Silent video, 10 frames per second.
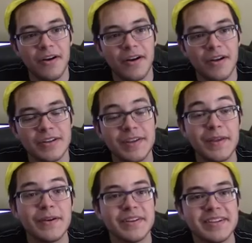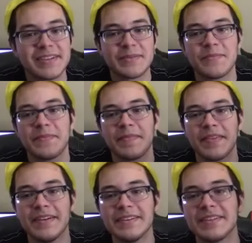See, there it is.
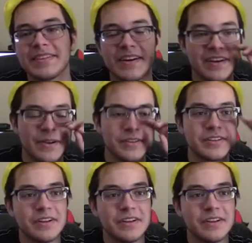There's the song I was telling you